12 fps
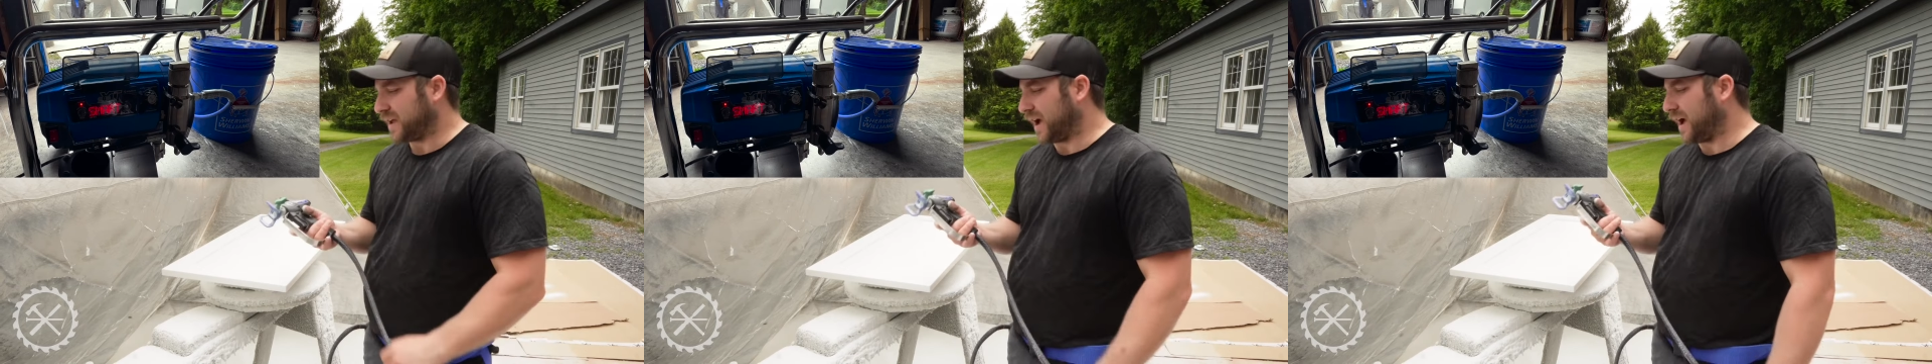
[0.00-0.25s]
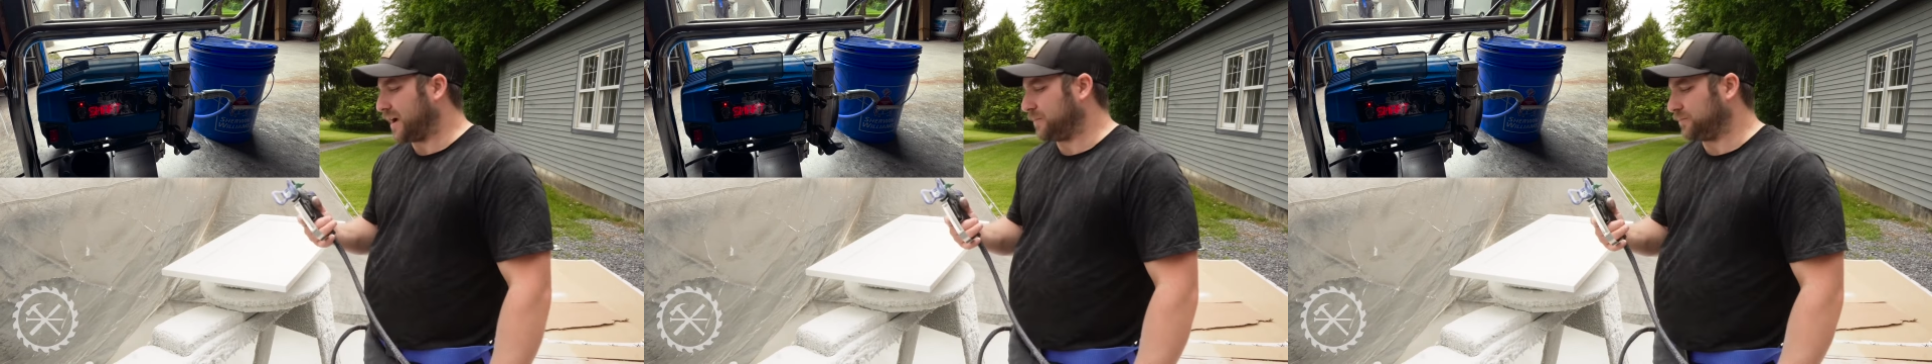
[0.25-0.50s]

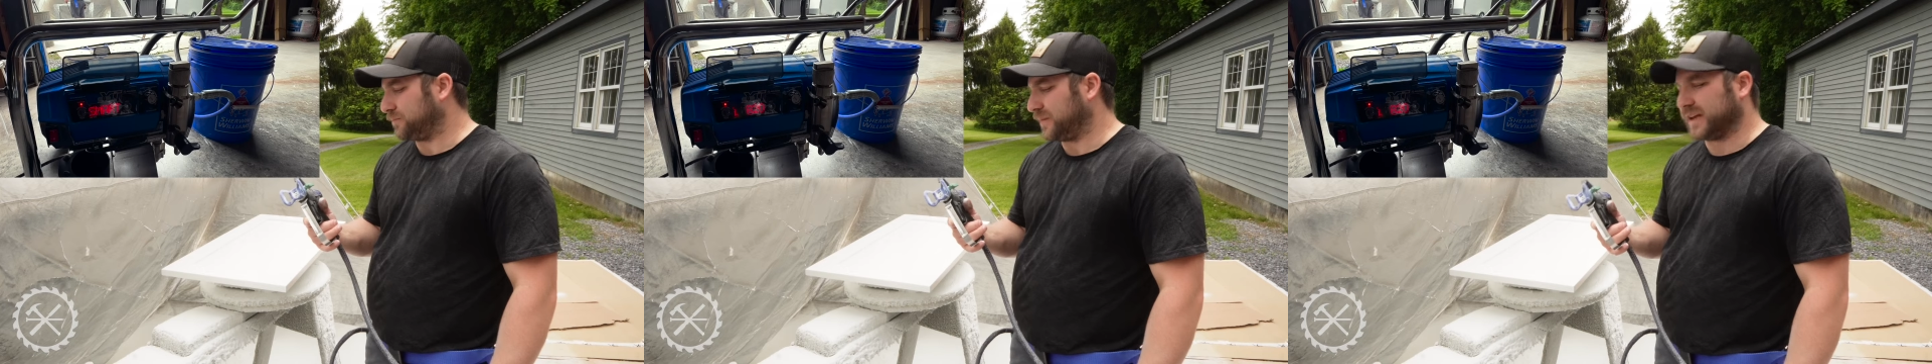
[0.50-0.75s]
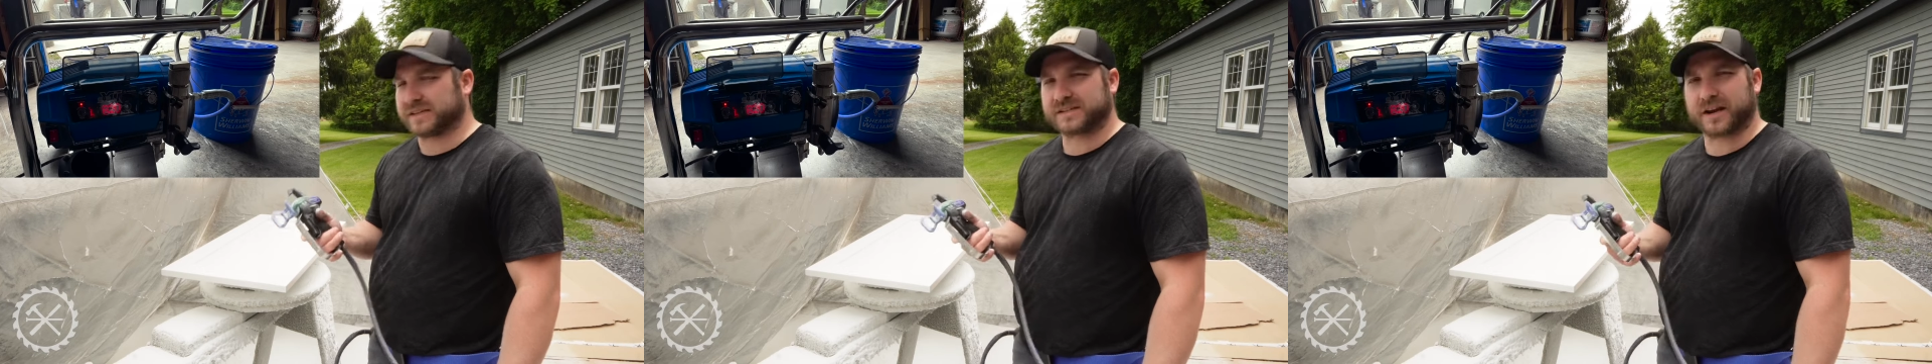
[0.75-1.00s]

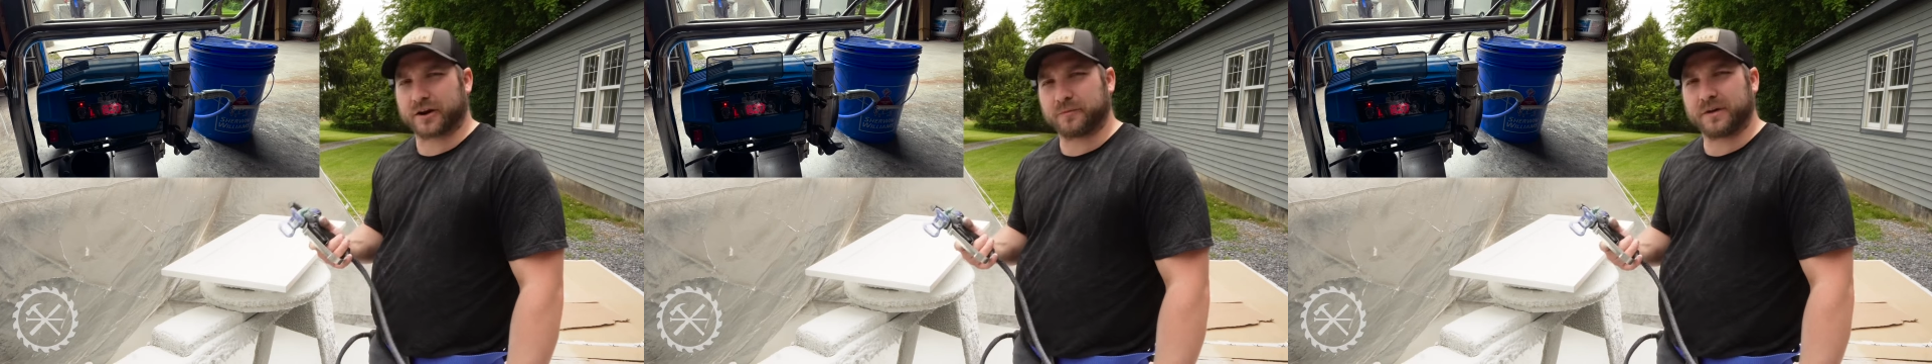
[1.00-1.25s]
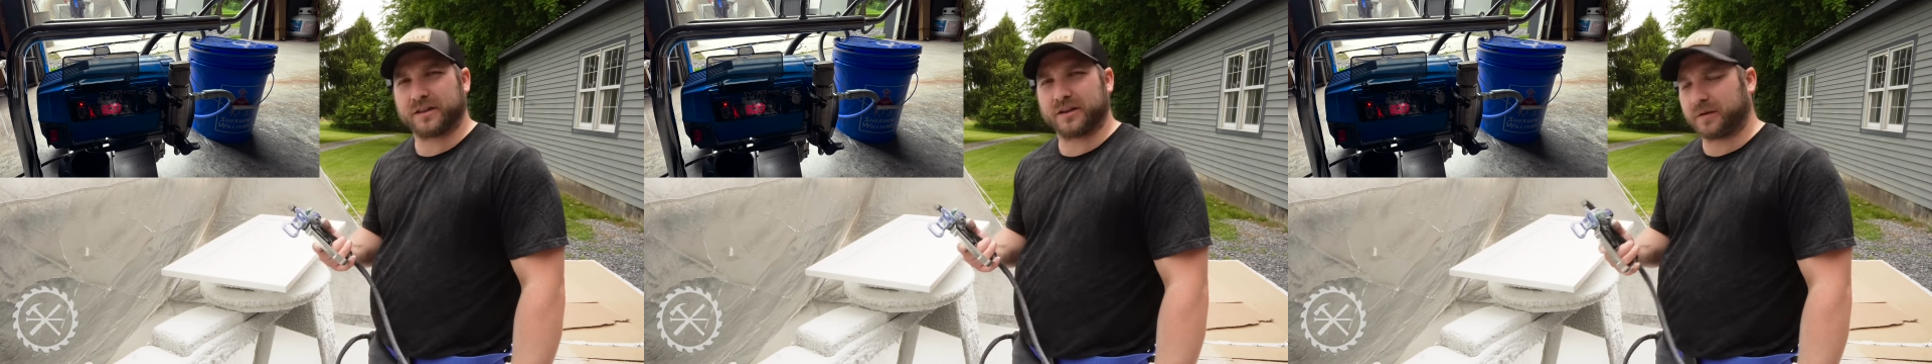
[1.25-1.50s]
It scared
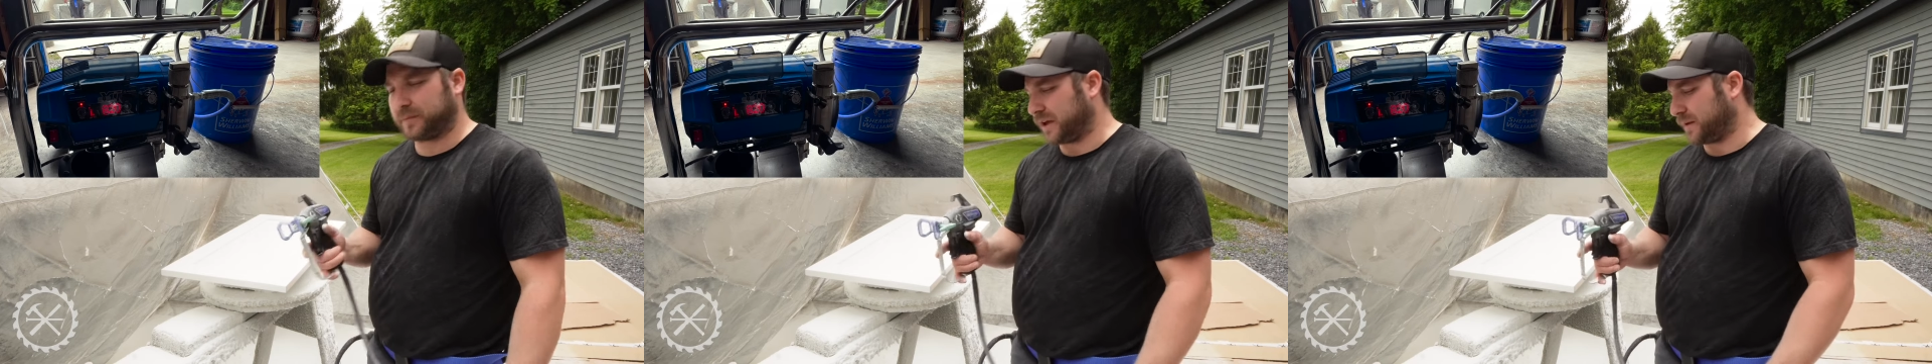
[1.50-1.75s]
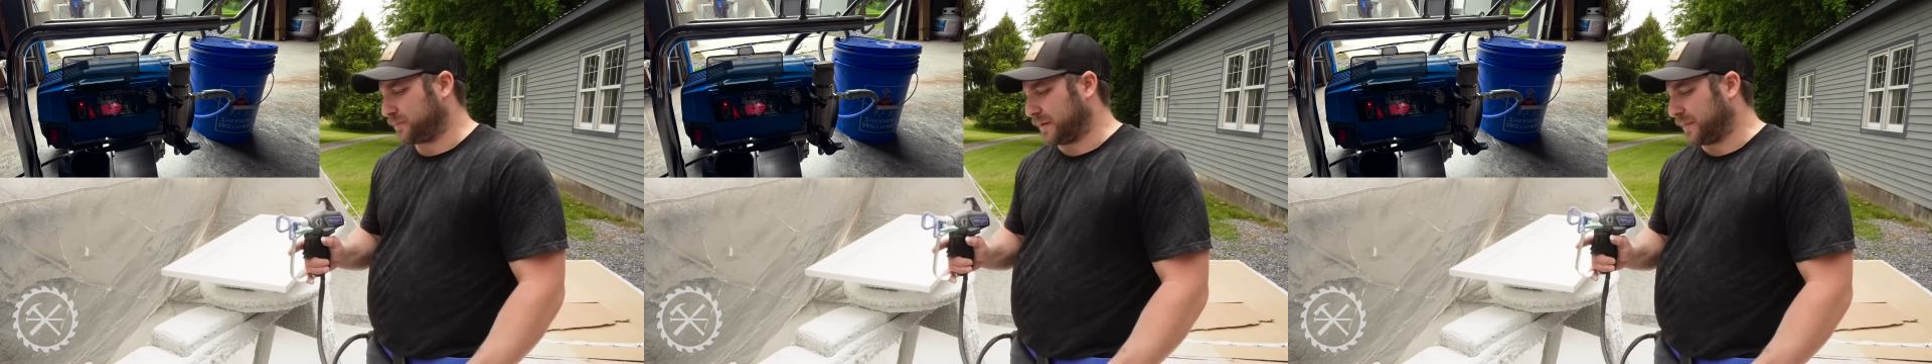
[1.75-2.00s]
me a little
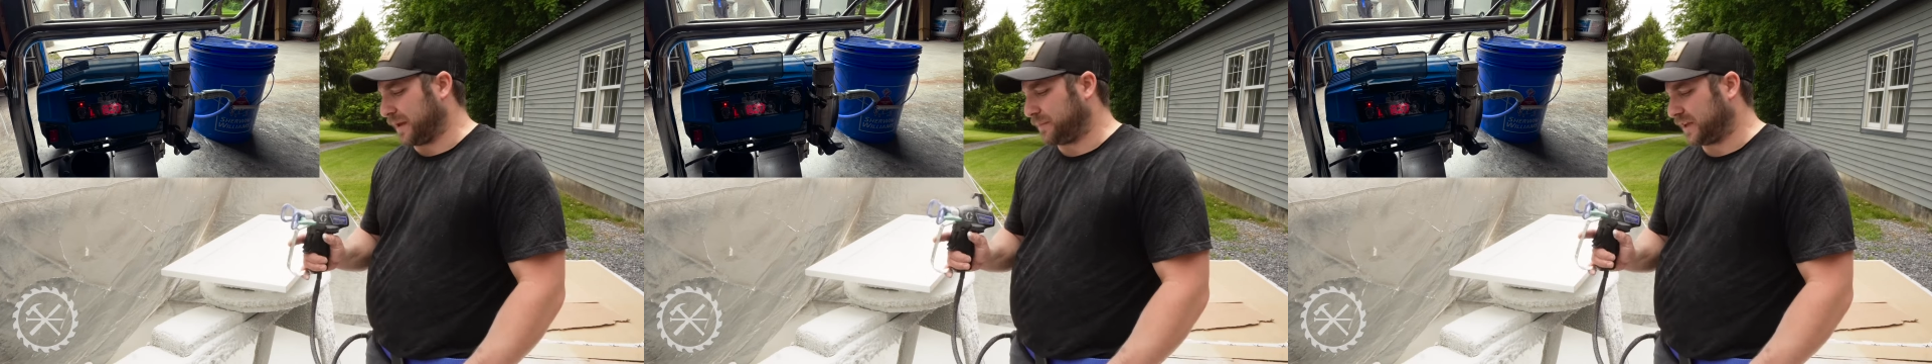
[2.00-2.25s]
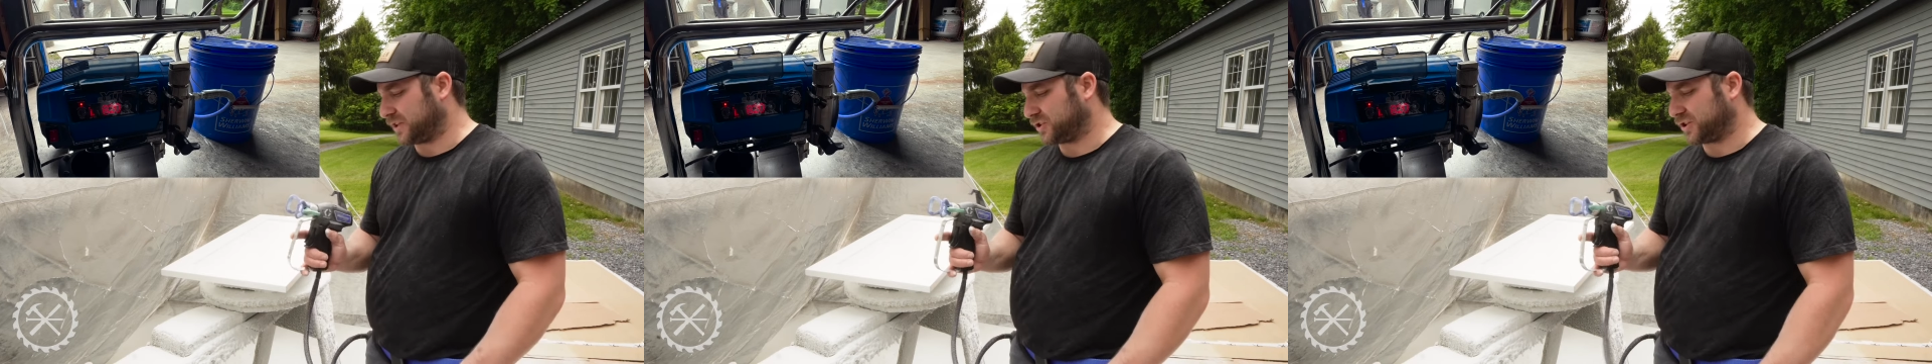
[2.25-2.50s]
bit, but
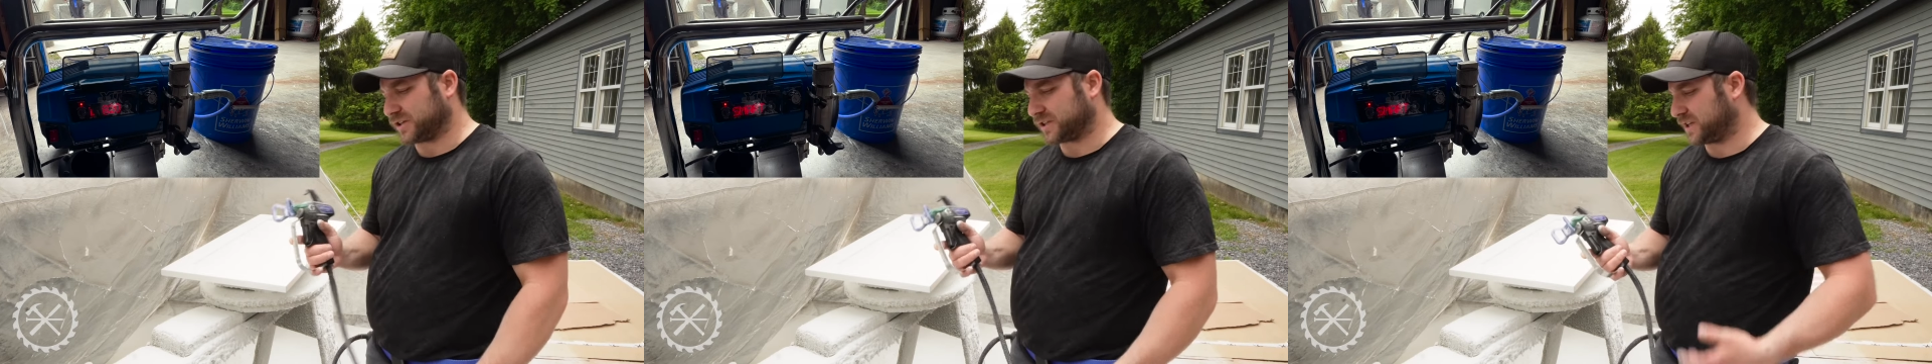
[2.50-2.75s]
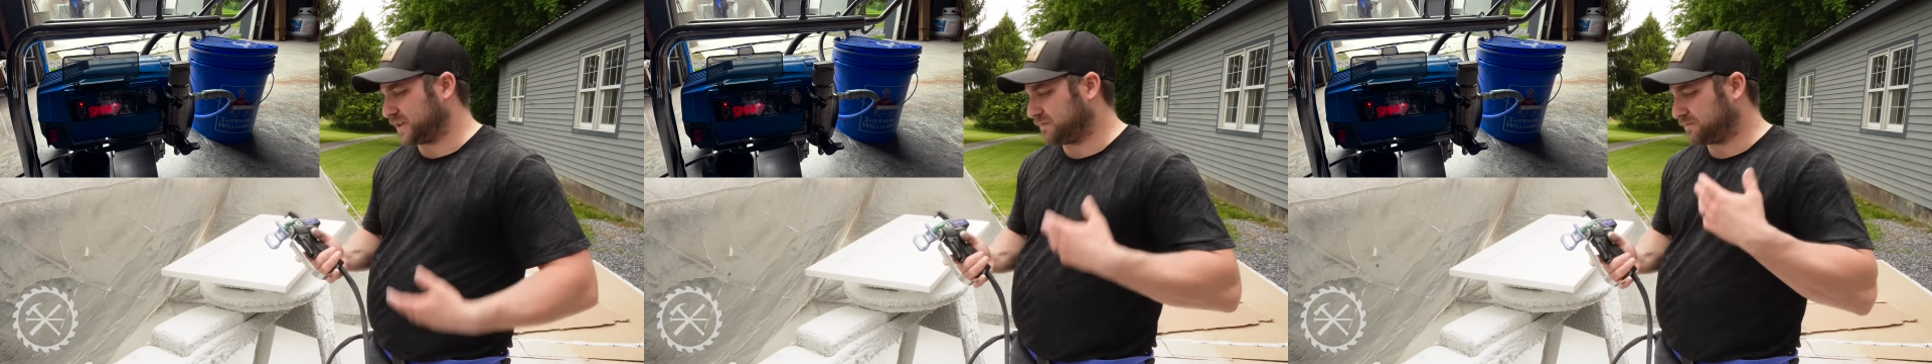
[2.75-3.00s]
maybe it's just,